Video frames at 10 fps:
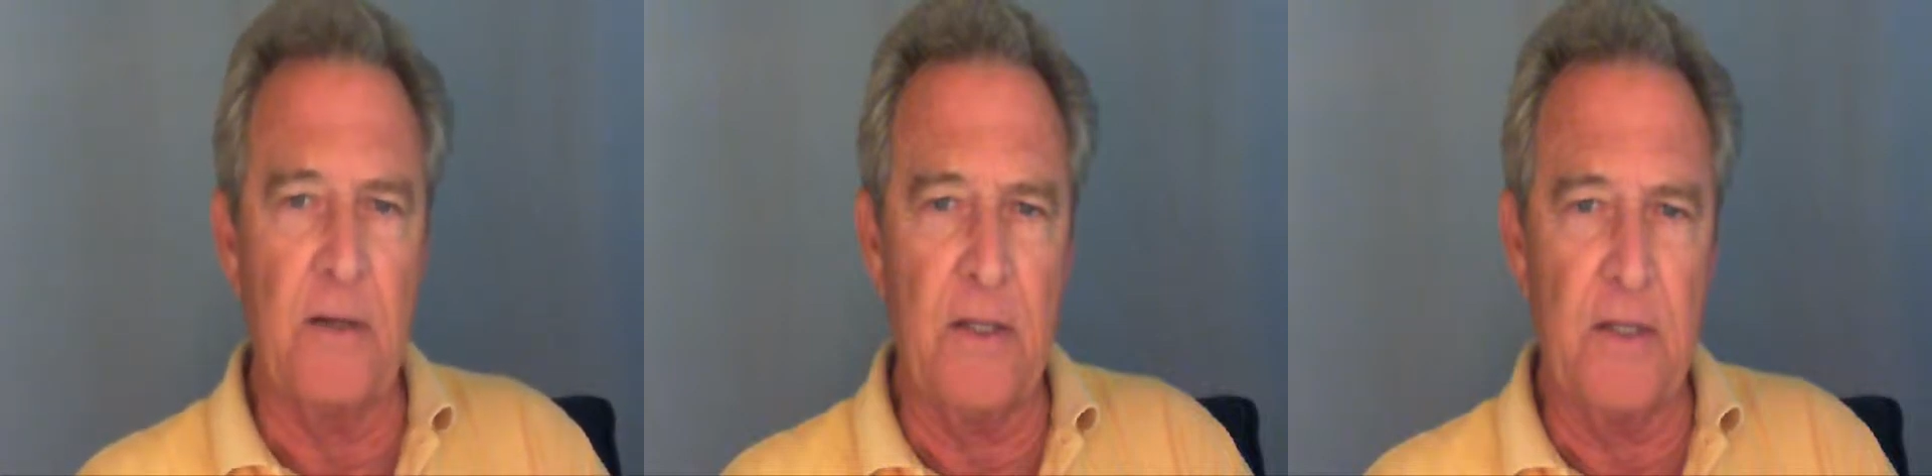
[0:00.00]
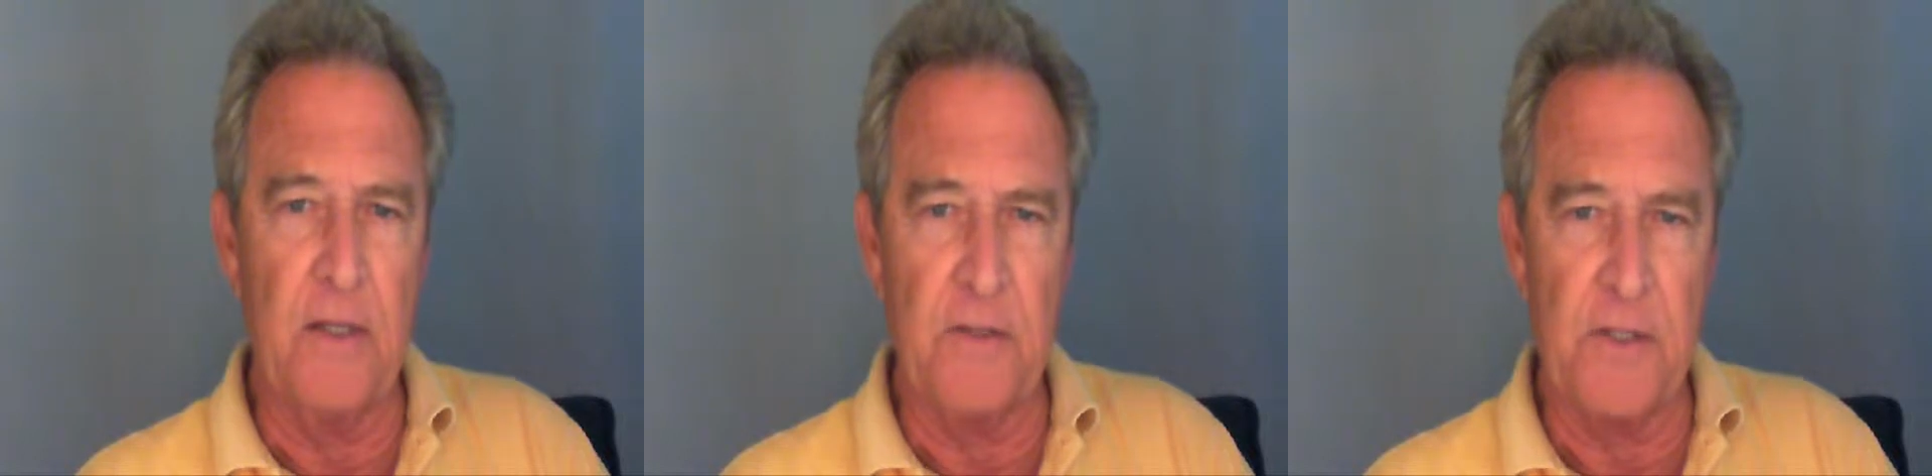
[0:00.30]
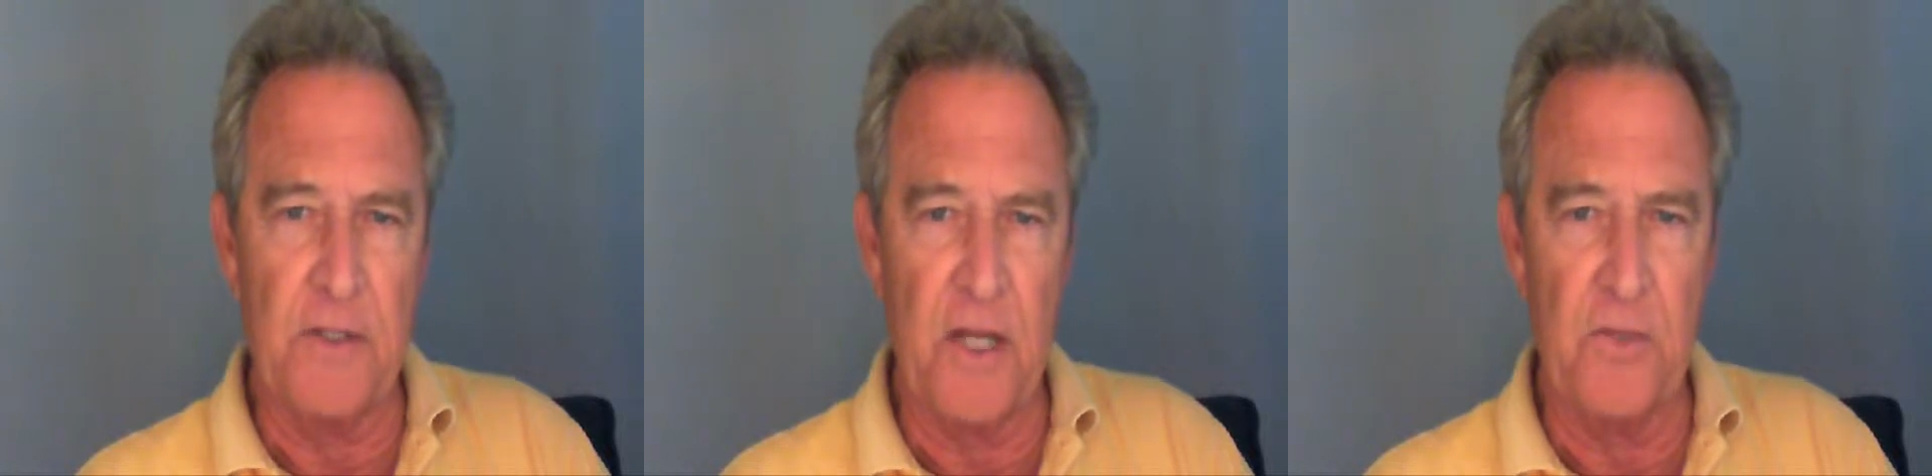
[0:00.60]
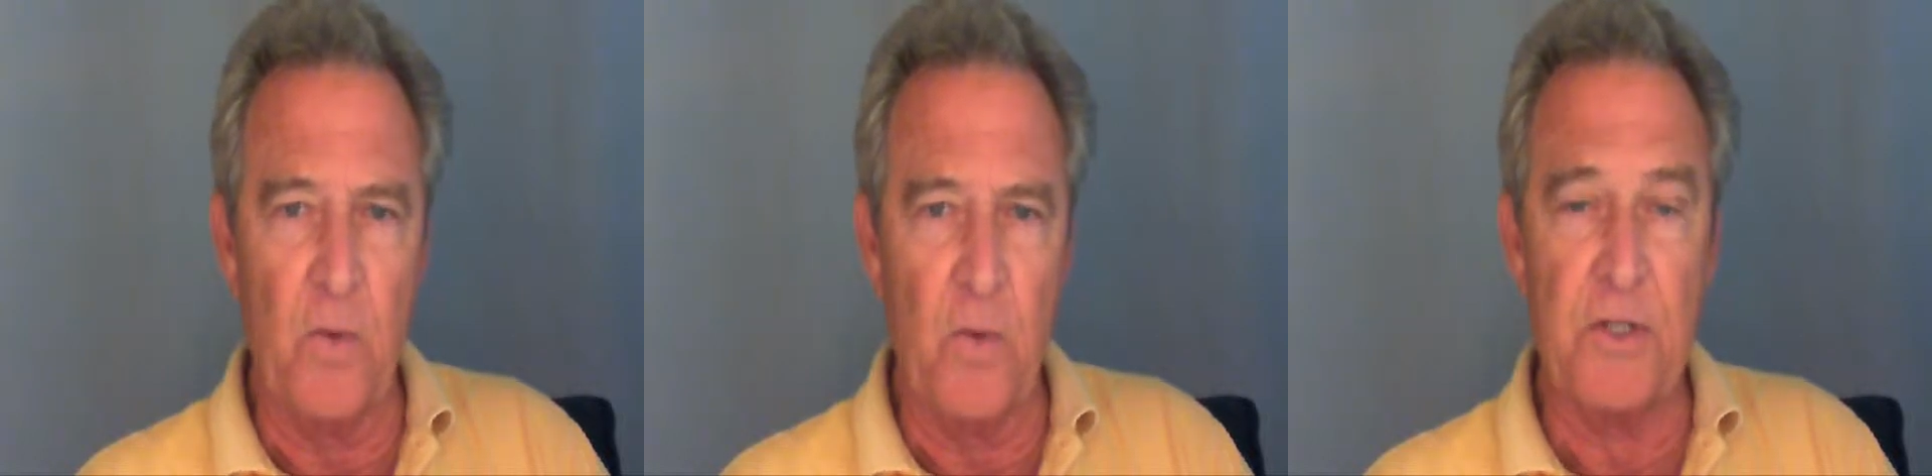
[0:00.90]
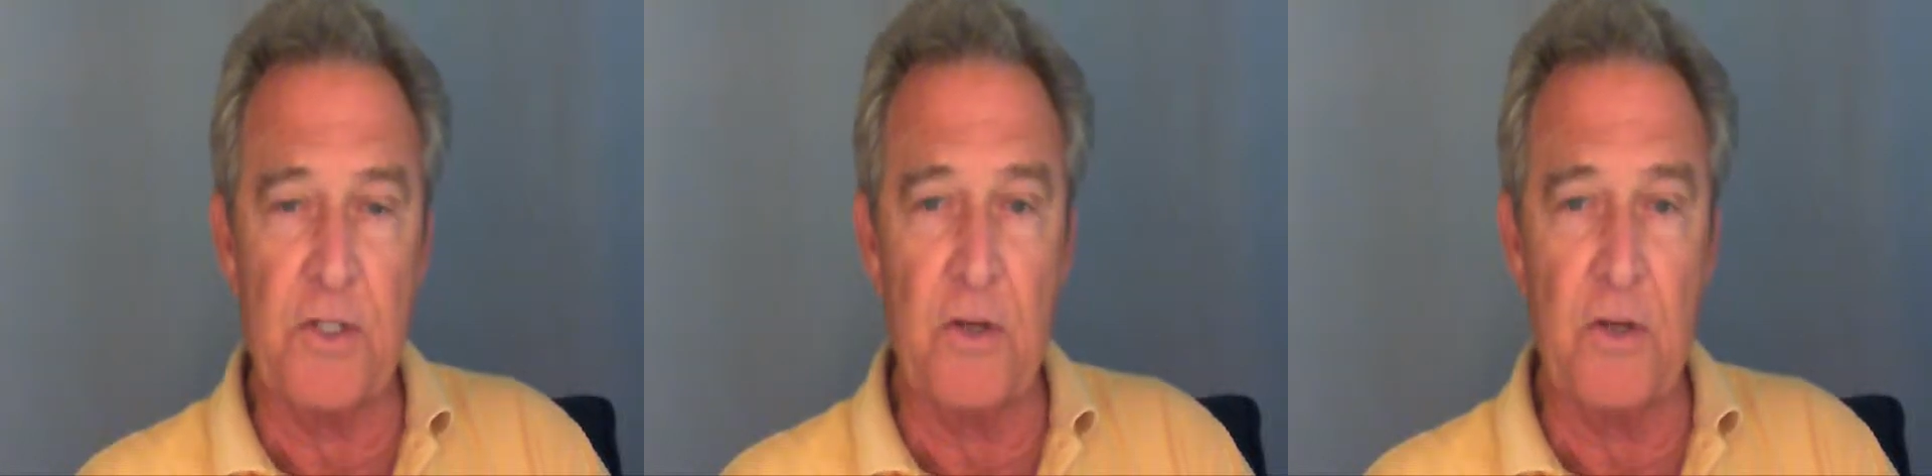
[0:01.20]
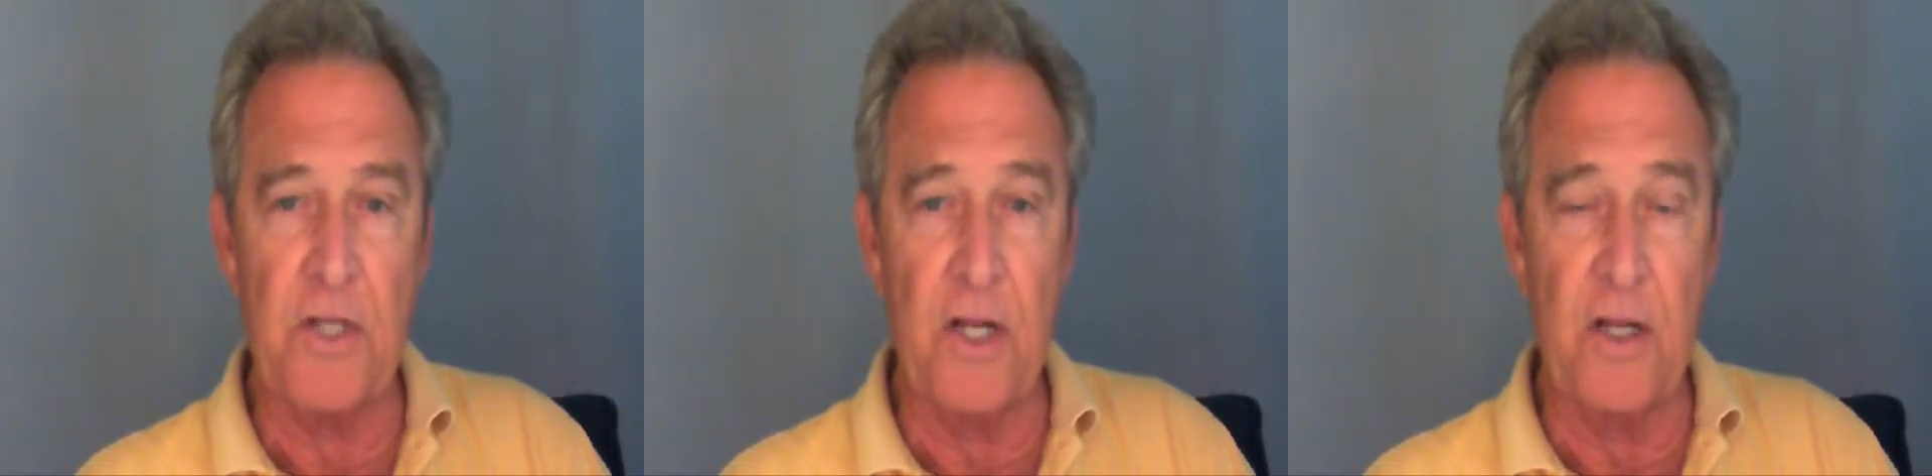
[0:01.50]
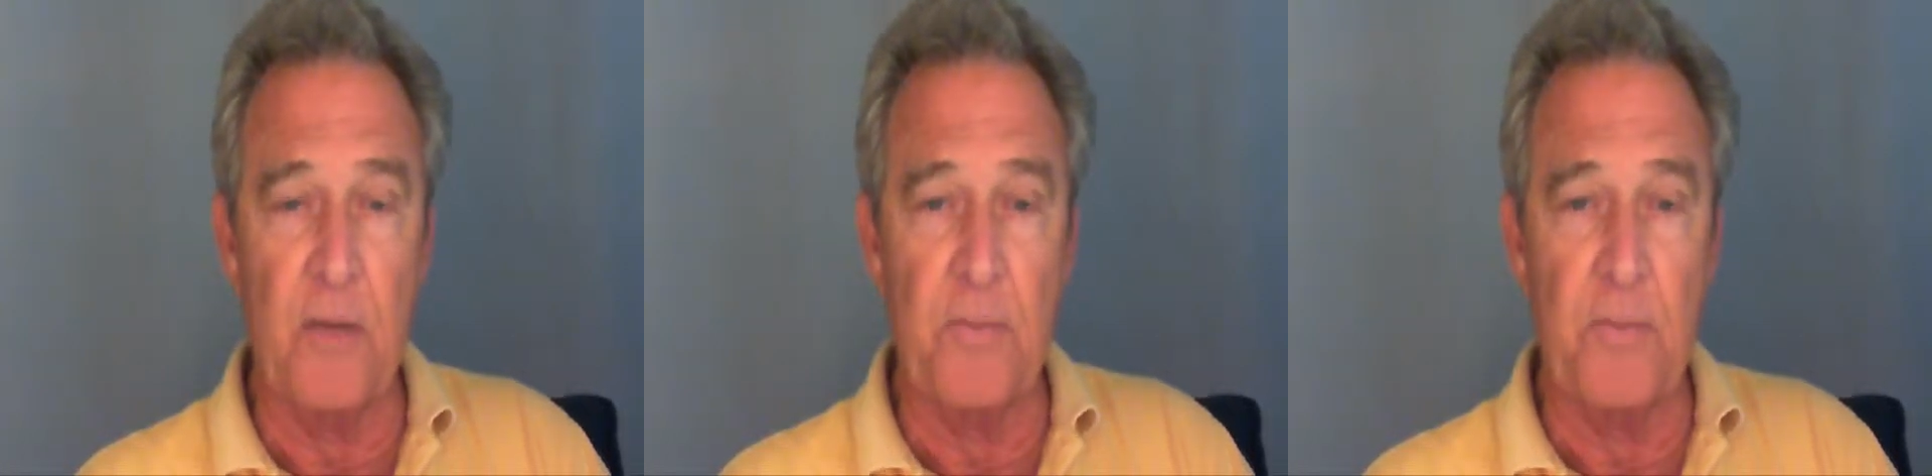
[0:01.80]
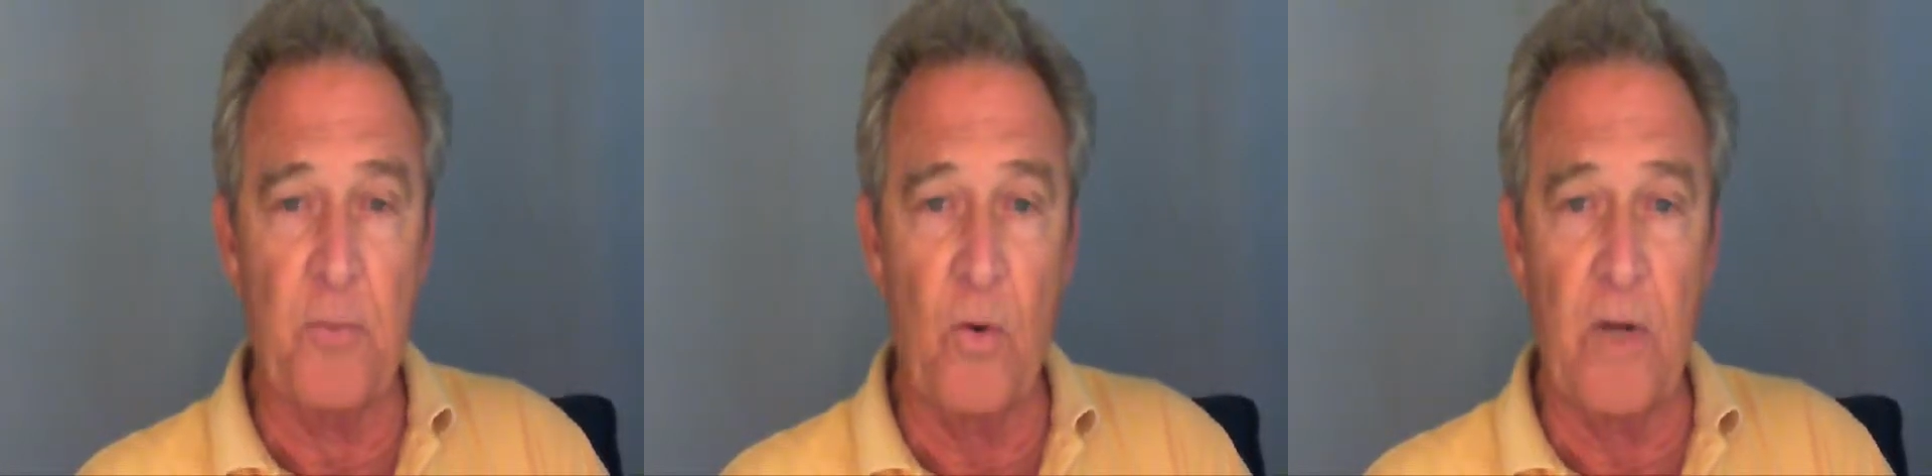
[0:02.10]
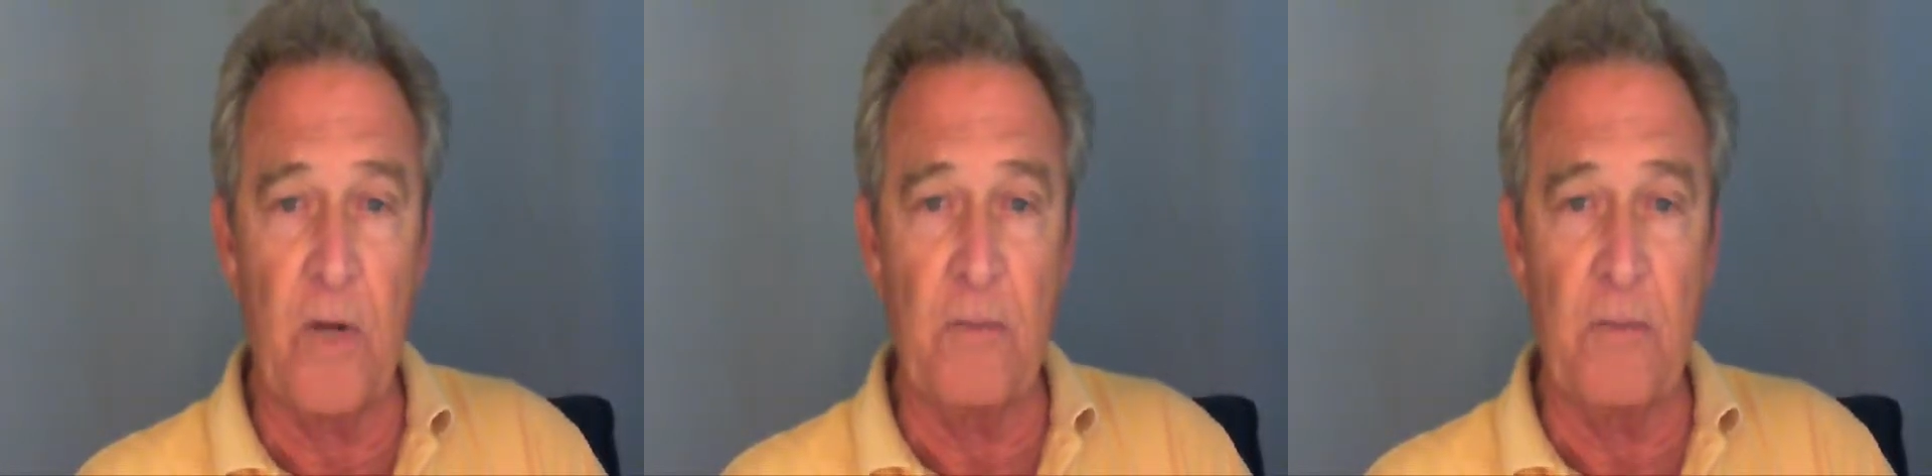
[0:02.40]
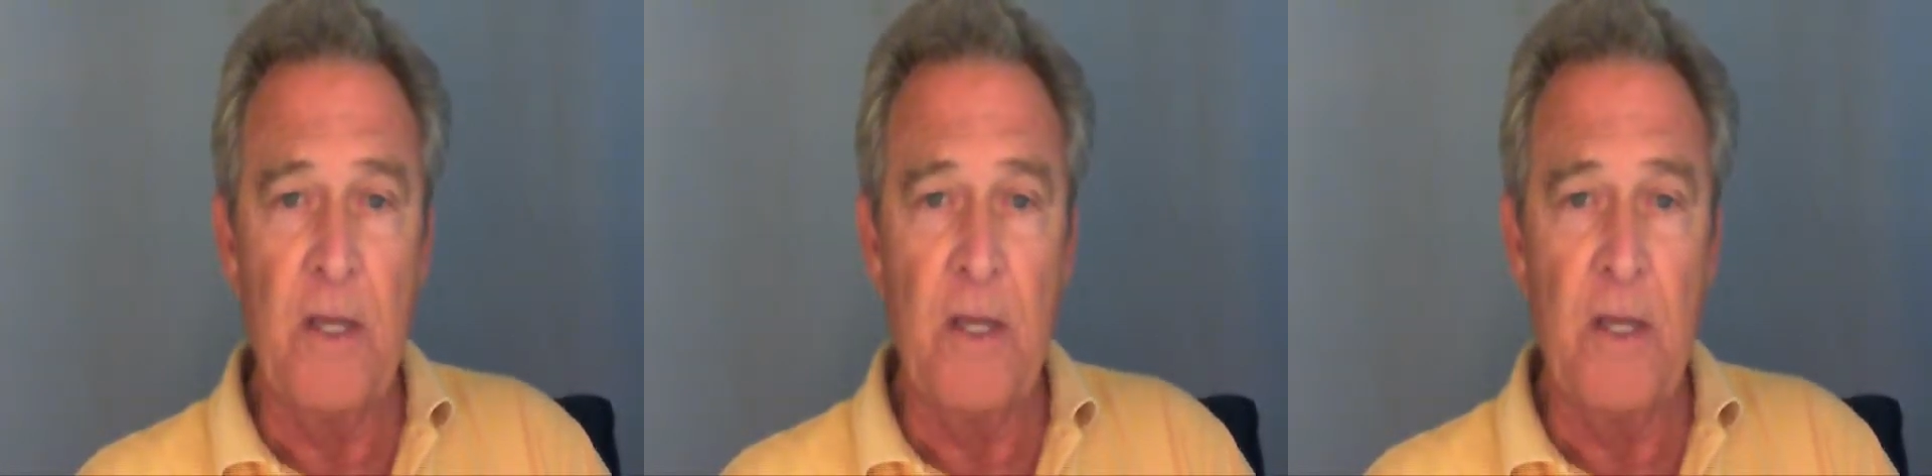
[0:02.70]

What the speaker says: get to the section where we start setting up your program.